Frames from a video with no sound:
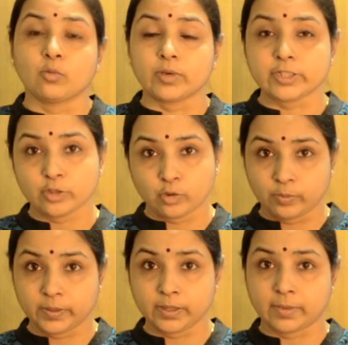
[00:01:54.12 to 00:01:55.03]
Once you
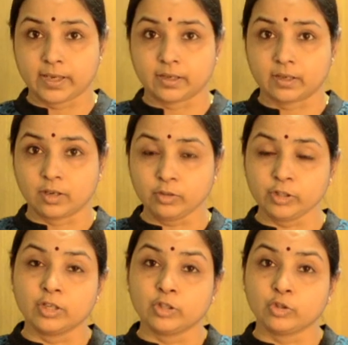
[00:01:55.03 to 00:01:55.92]
open a bank
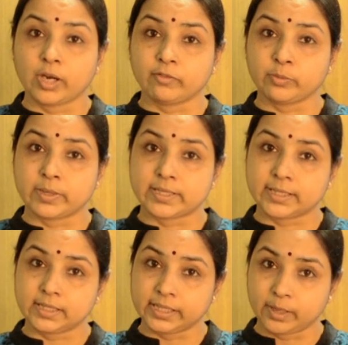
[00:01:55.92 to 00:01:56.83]
account, you have to
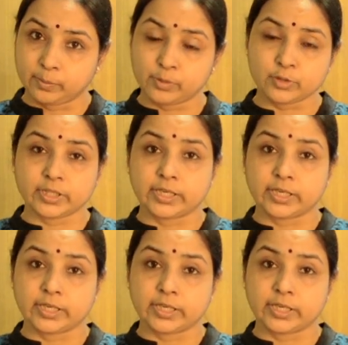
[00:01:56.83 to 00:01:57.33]
basically approach the